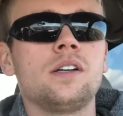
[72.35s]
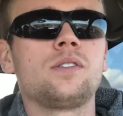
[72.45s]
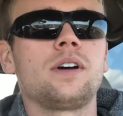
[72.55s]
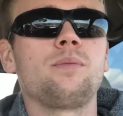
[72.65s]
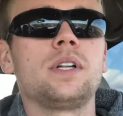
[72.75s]

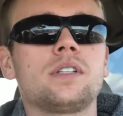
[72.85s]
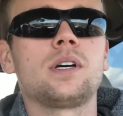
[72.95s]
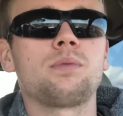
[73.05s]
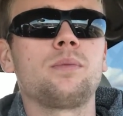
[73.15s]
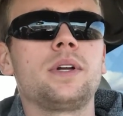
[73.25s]
So I've been
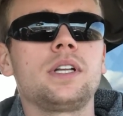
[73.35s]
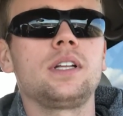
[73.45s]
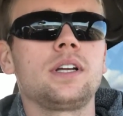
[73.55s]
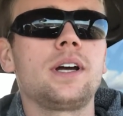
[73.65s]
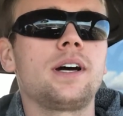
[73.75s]

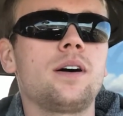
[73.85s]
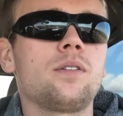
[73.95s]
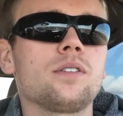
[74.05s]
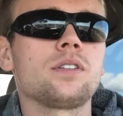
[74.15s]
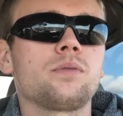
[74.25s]
supplementing the
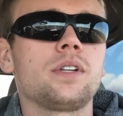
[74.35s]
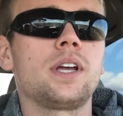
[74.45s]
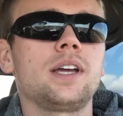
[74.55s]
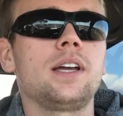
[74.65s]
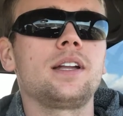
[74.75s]
cows with
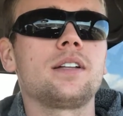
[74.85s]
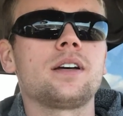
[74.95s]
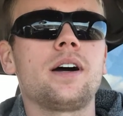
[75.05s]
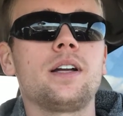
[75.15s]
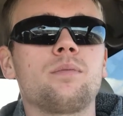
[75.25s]
hay that's
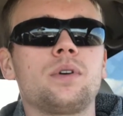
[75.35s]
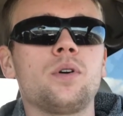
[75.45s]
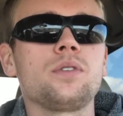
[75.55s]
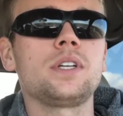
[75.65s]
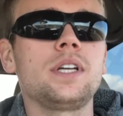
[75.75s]
high in
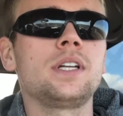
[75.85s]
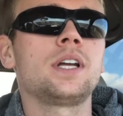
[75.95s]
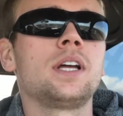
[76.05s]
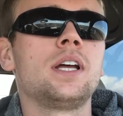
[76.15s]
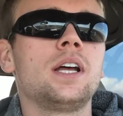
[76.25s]
protein,
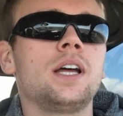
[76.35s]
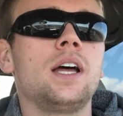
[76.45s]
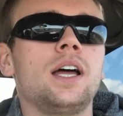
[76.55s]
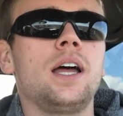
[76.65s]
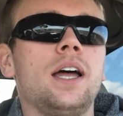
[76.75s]

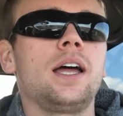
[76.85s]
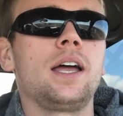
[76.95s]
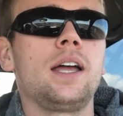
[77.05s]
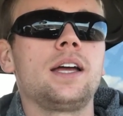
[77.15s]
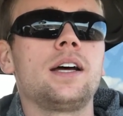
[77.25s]

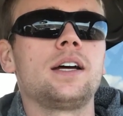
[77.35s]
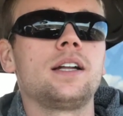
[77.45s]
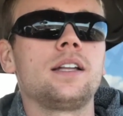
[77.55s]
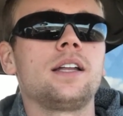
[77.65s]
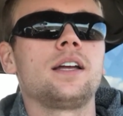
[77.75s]

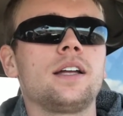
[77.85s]
and